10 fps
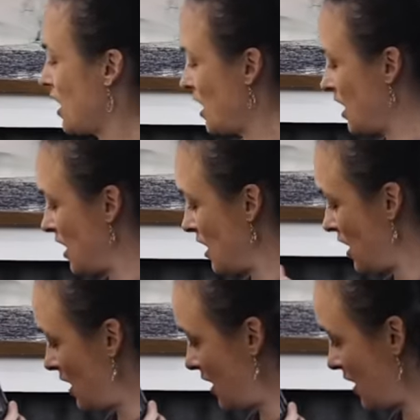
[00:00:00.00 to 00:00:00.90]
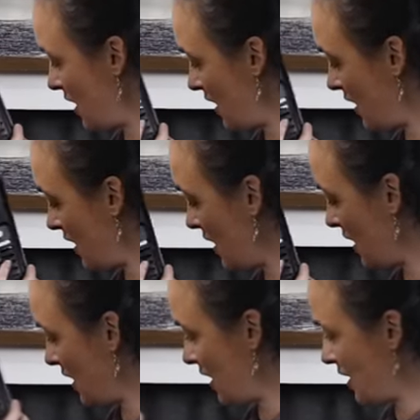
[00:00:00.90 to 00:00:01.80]
I
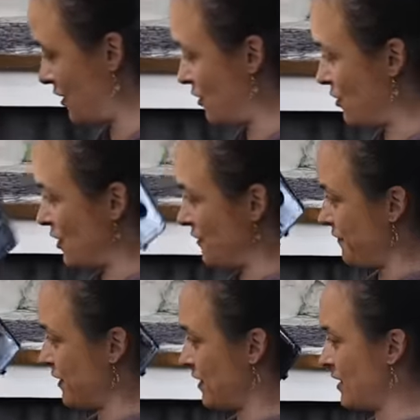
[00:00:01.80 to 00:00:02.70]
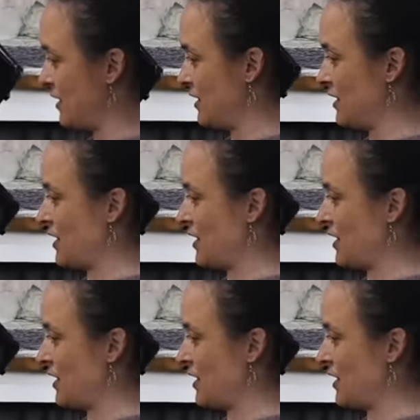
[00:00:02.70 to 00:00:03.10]
don't know if it's